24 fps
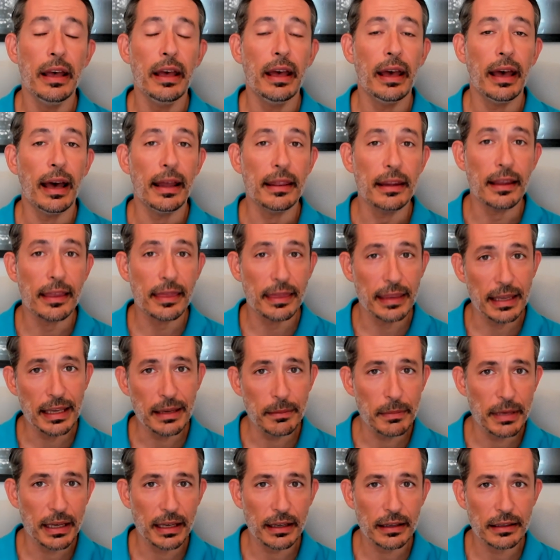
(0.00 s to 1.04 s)
And the
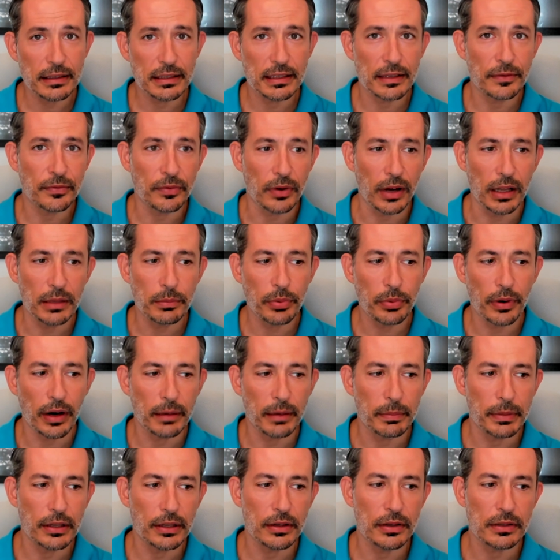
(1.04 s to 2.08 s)
theming is the fun
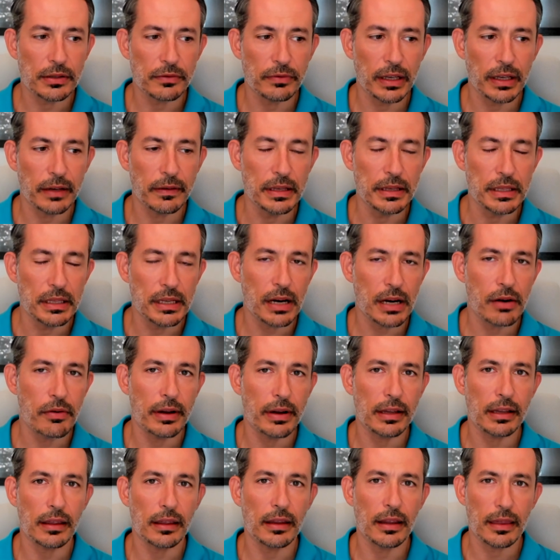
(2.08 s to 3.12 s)
part, because we have
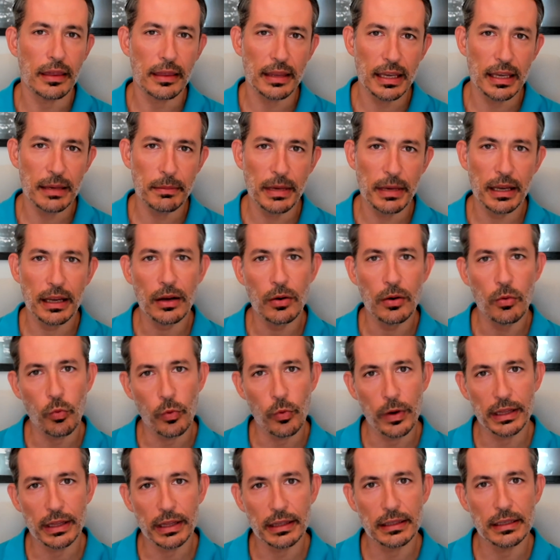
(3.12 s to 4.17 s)
integrated the theming
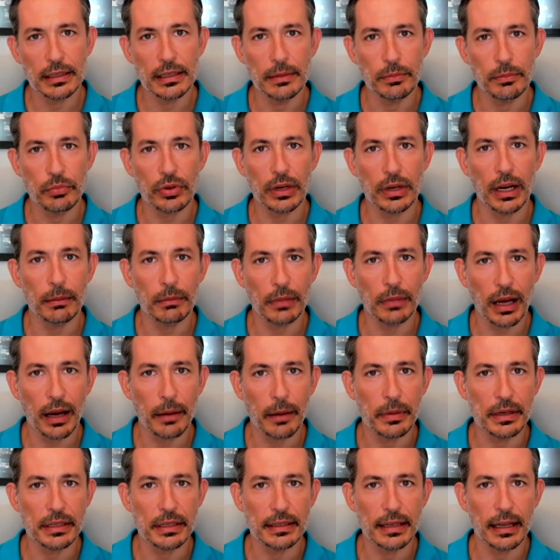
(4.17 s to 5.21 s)
with the Prime
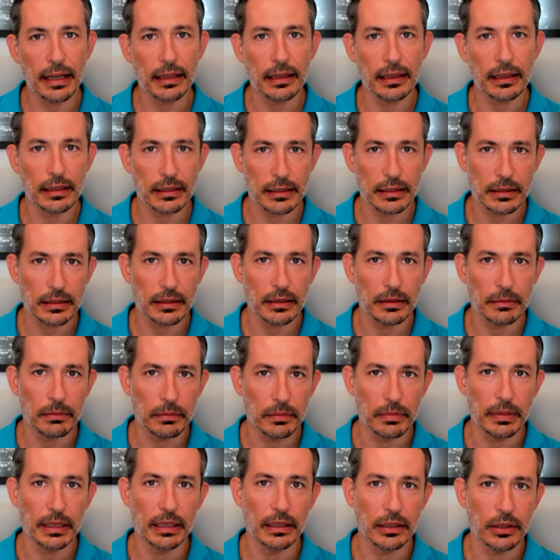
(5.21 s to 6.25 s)
libraries that it's
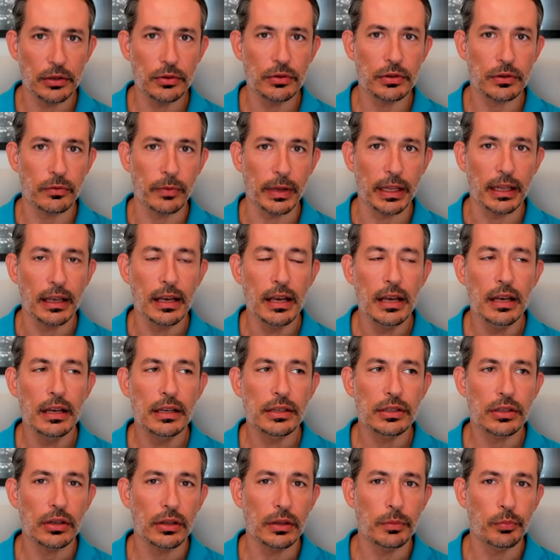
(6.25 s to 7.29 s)
being used with.
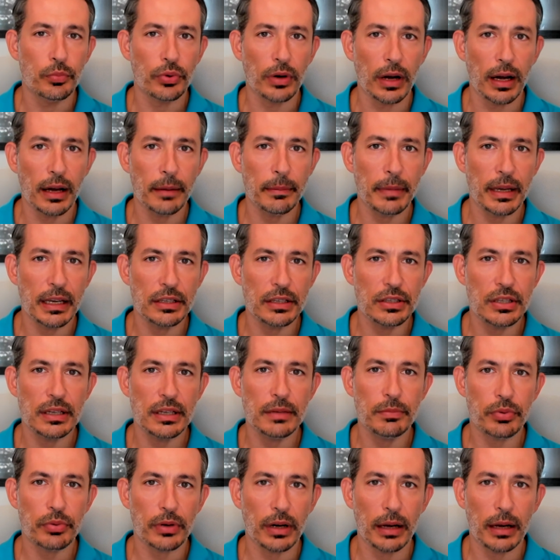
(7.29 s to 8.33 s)
So the
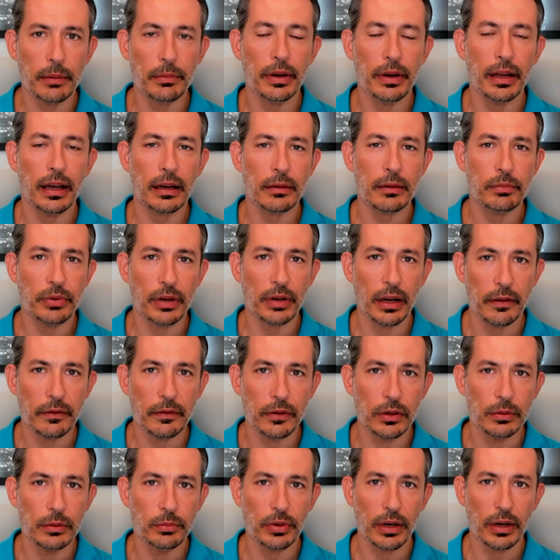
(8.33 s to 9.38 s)
PrimeNG, PrimeReact,
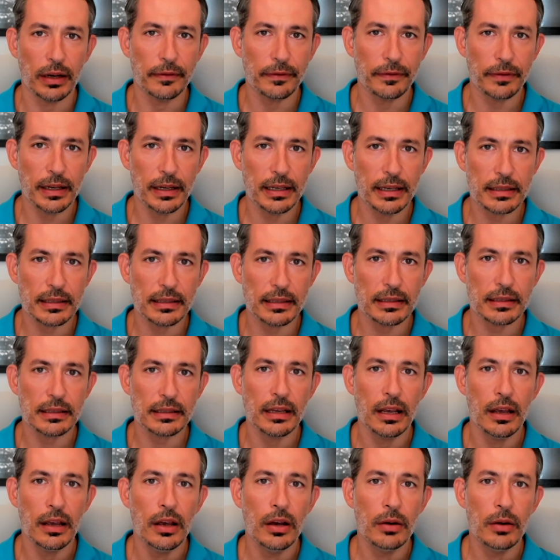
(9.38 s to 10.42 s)
PrimeView, and PrimeFaces
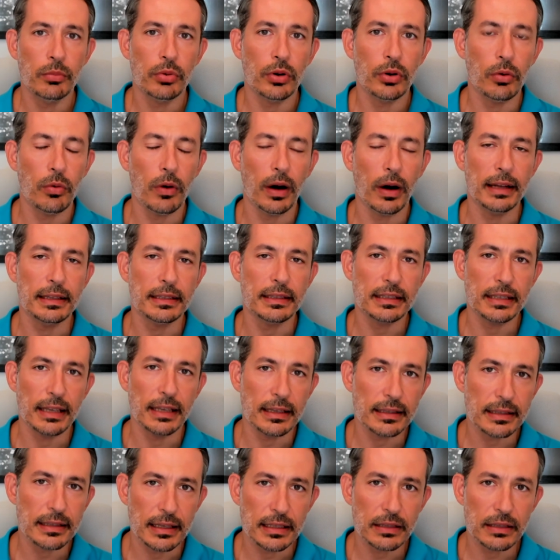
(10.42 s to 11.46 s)
provide
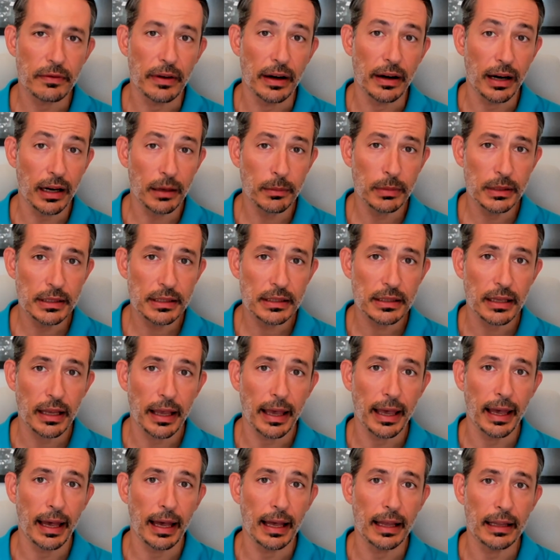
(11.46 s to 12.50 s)
CSS variables,
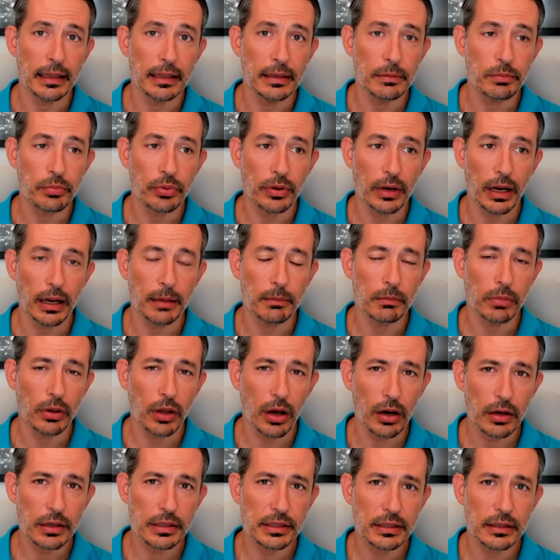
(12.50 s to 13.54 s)
and the
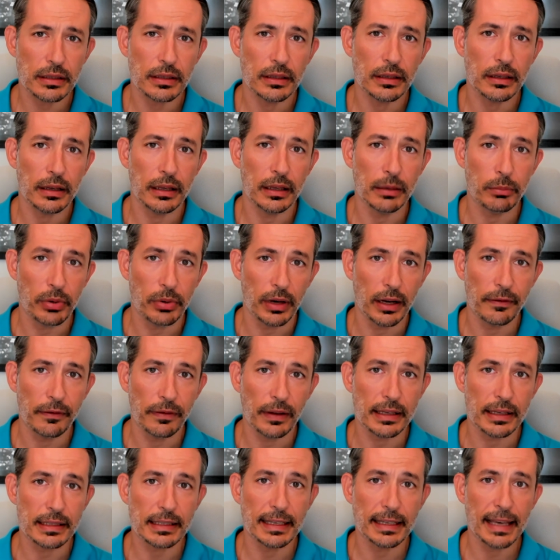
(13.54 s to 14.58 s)
PrimeBlocks and
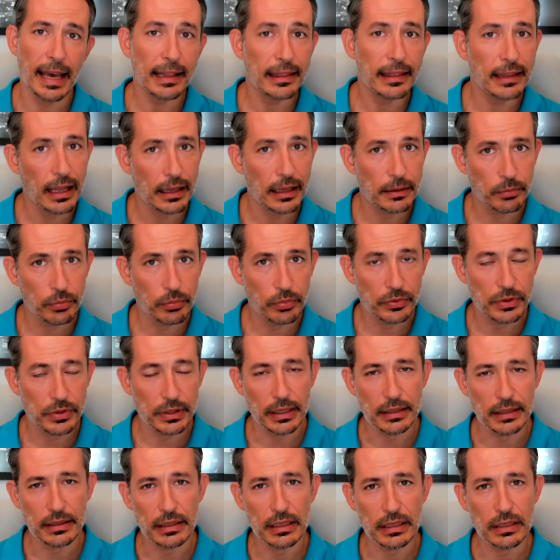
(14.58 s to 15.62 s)
PrimeFlex get that
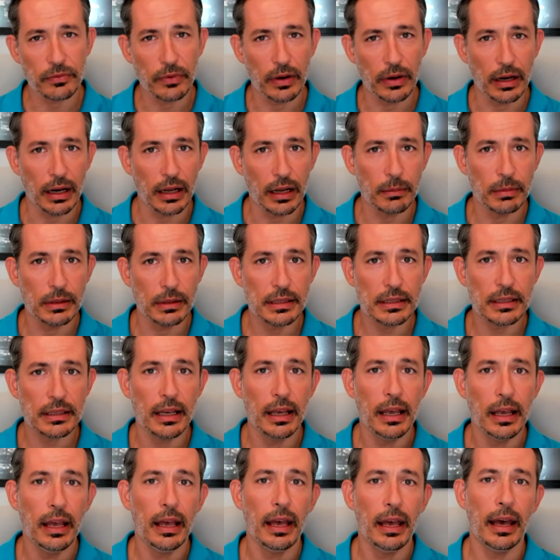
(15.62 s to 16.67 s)
CSS variables
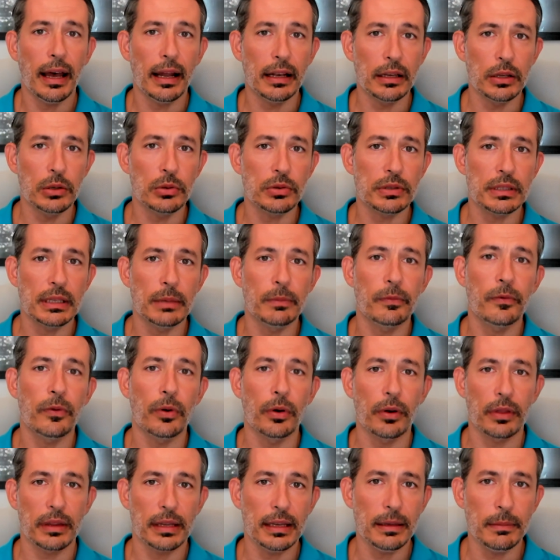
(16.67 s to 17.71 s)
and use them
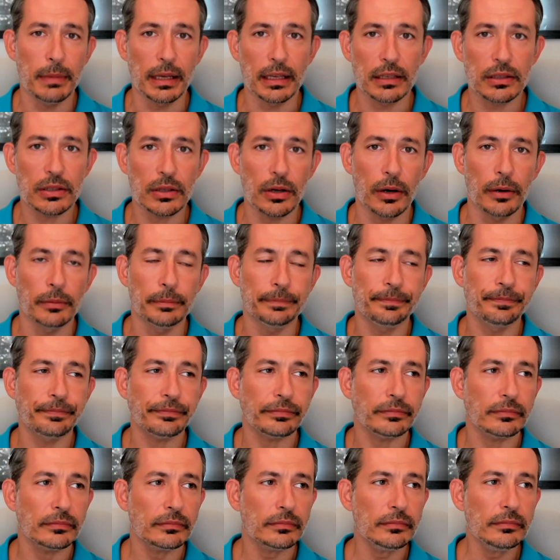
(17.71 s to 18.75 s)
for theming. So
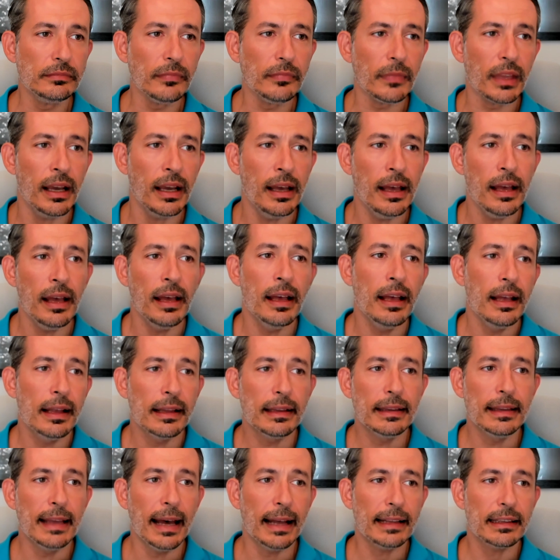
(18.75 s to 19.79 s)

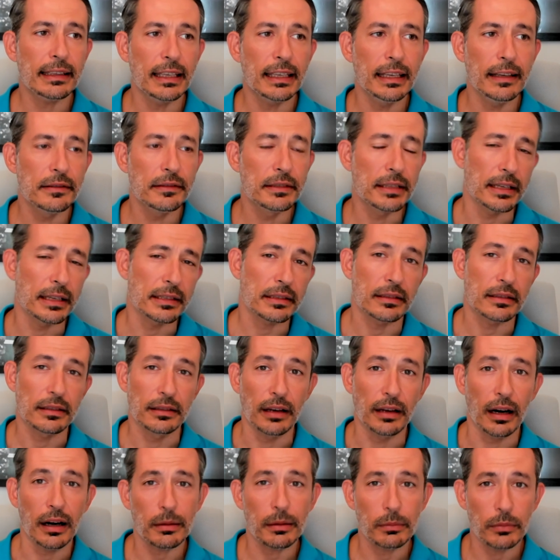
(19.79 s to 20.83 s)
that gives us the
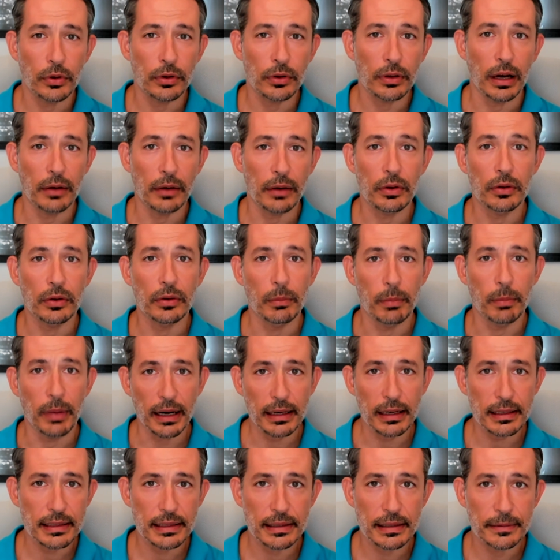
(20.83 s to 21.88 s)
dark mode out of the
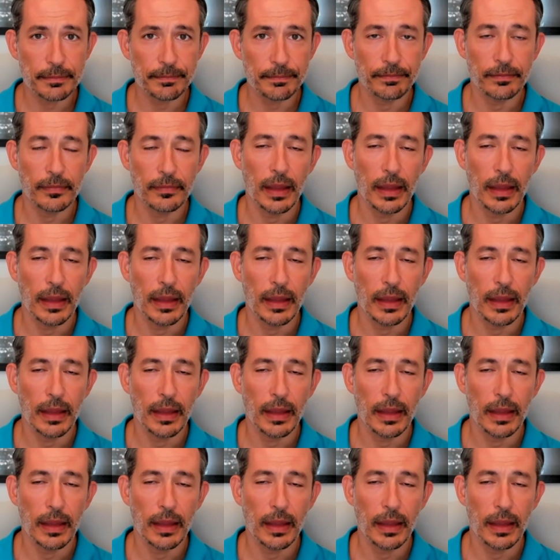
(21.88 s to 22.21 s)
box.